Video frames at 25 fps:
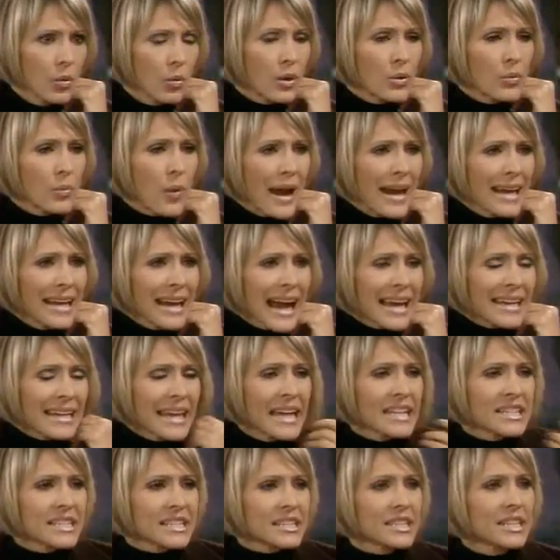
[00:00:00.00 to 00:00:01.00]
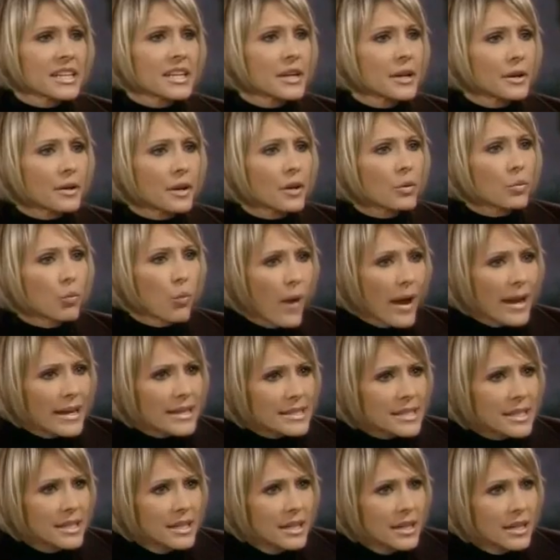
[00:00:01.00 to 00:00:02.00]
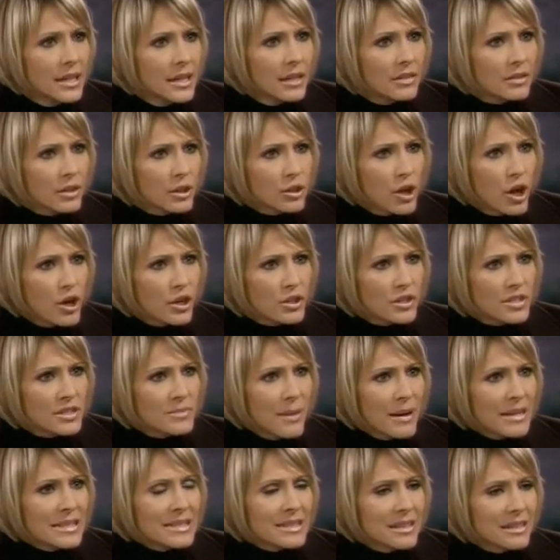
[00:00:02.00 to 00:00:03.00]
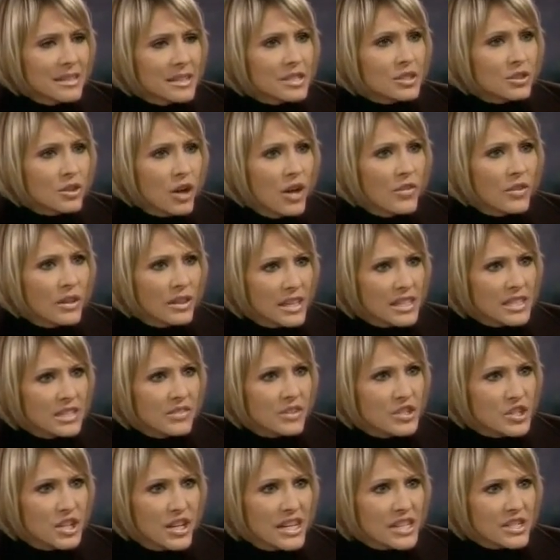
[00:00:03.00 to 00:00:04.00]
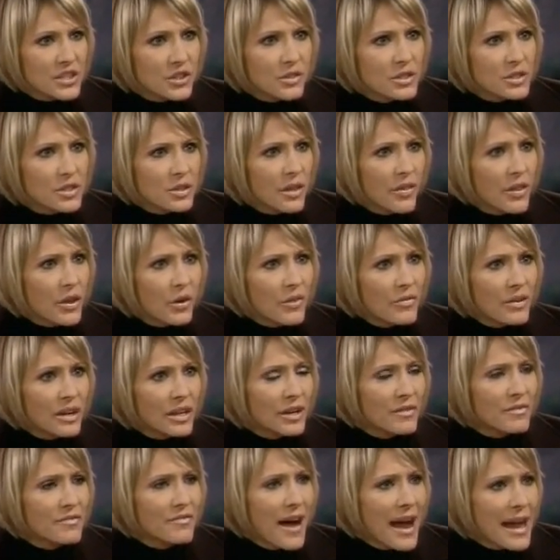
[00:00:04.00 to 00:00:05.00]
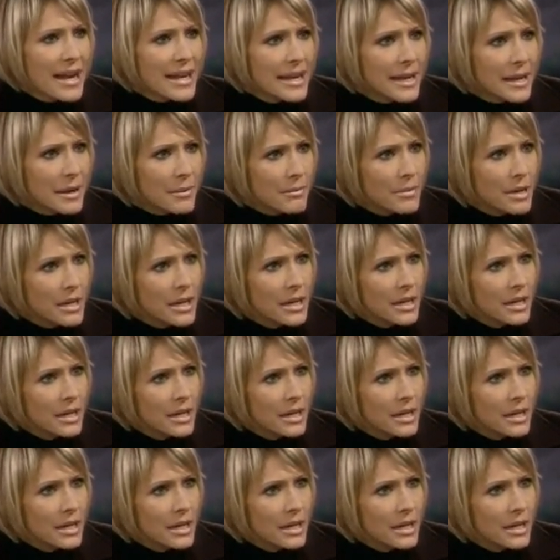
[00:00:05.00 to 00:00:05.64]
We wait. I can't sit here and wait. The longer my son is gone, the less of a chance there is that they're ever going to find him.